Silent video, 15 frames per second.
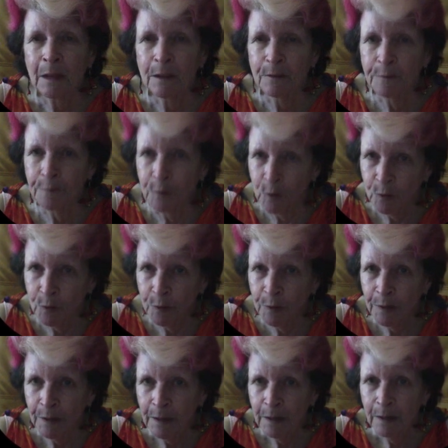fern,
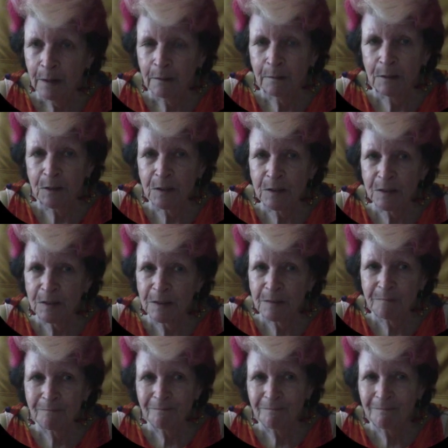which is
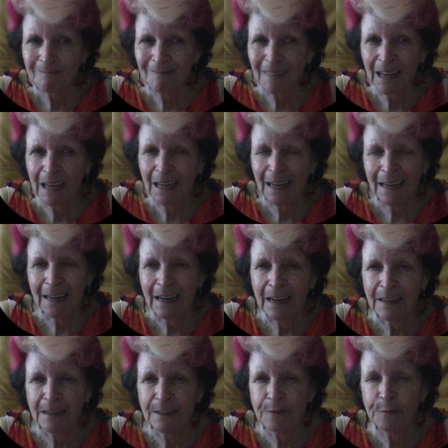a
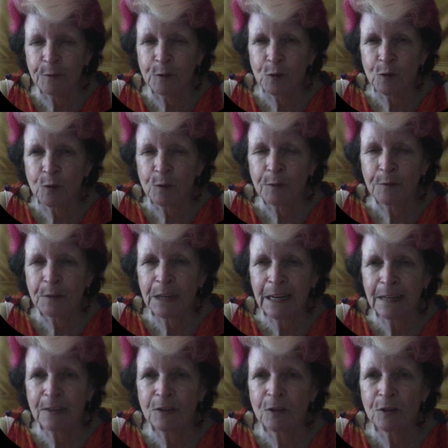different sort of
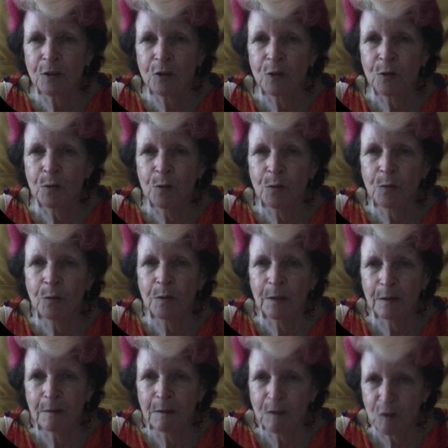texture to
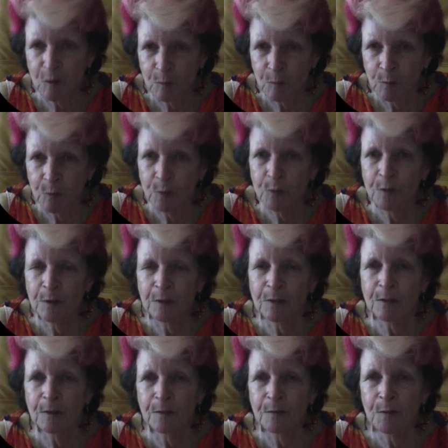the smoothness
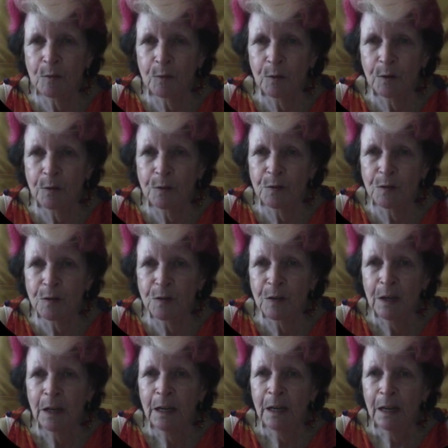of the roses,
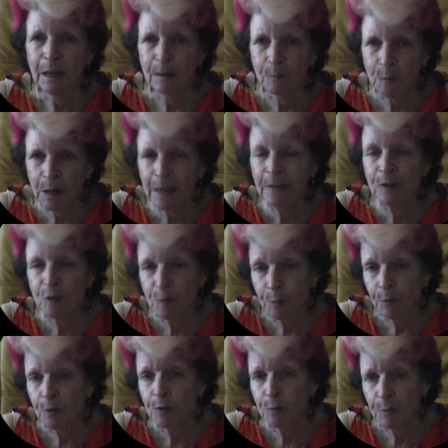
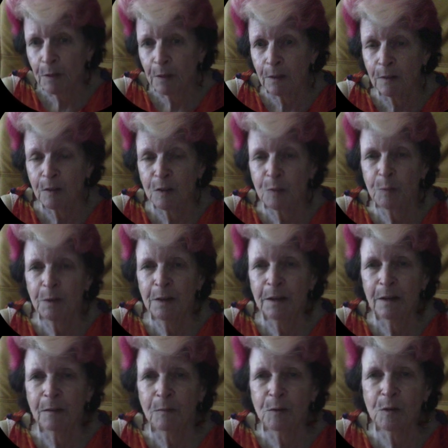interspersed with the cresspedia,
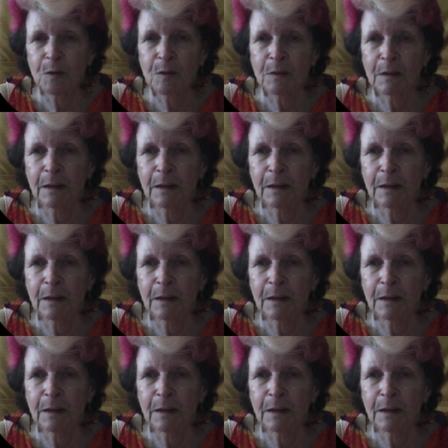which